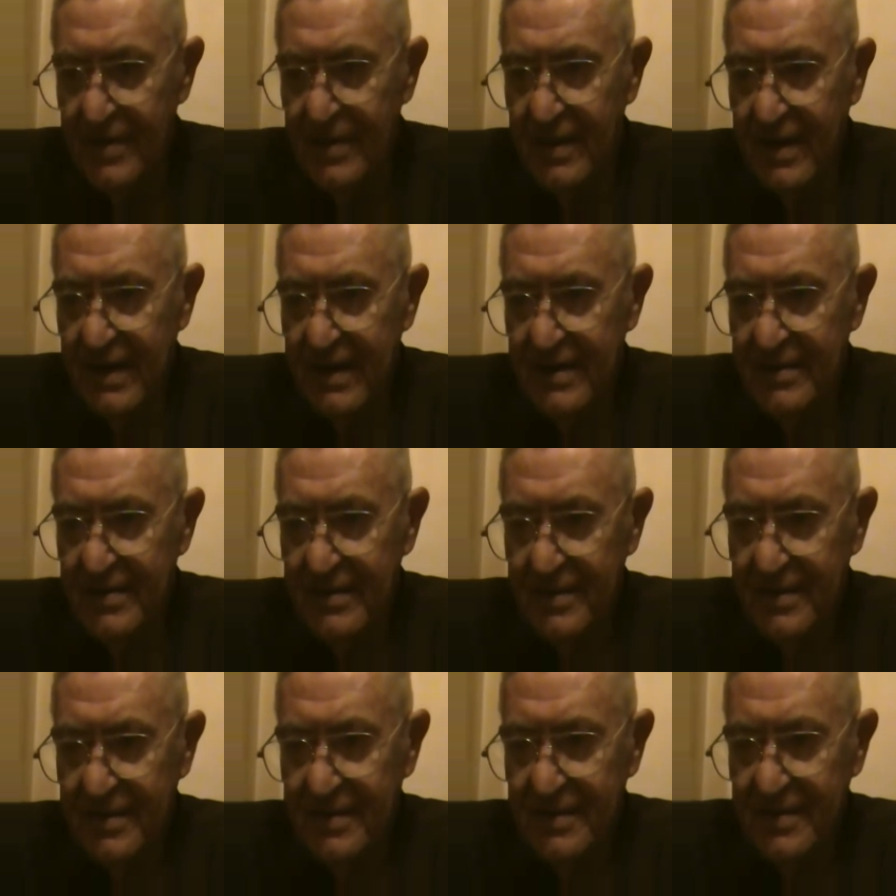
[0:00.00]
And
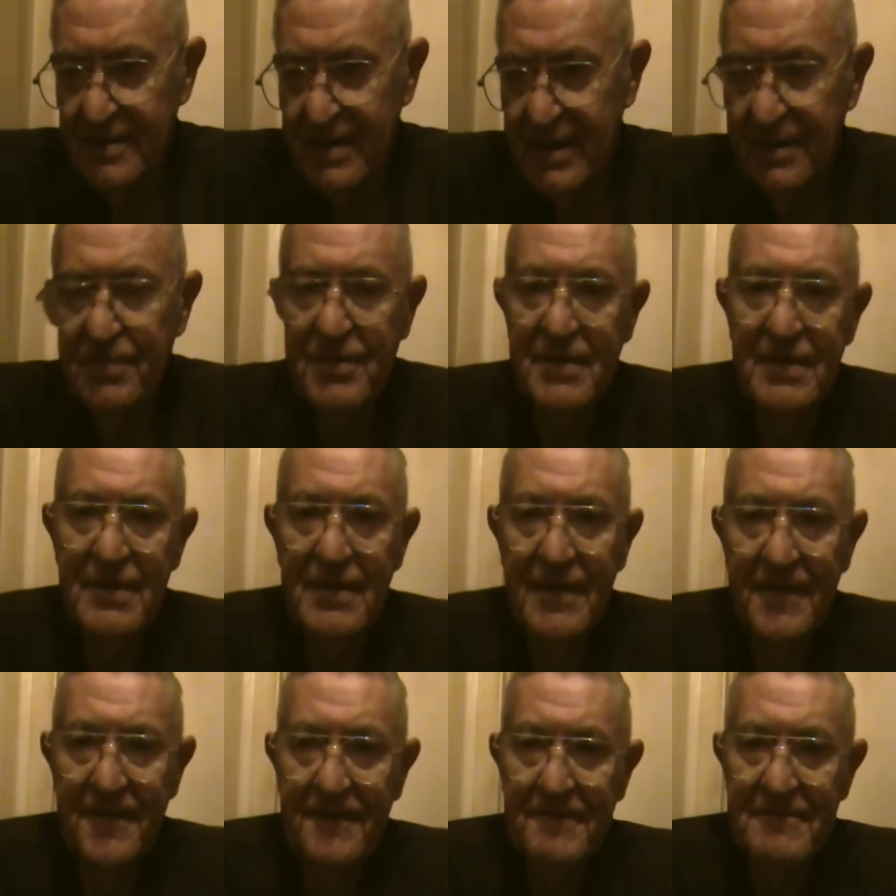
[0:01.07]
keep the
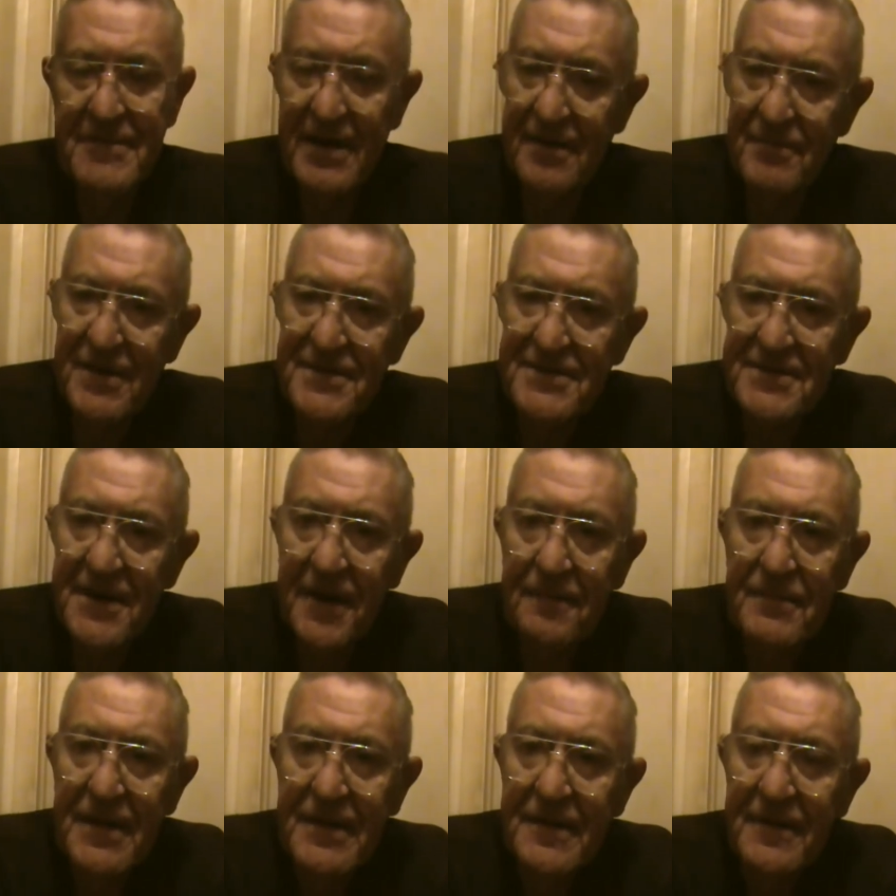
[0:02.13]
comments
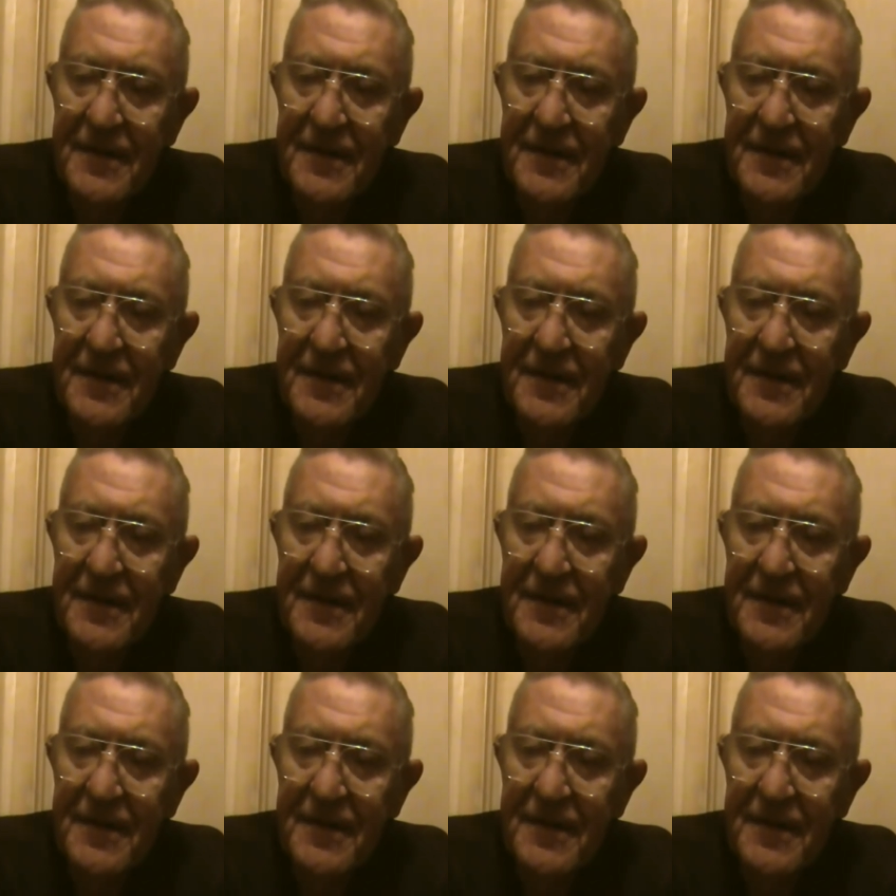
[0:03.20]
coming.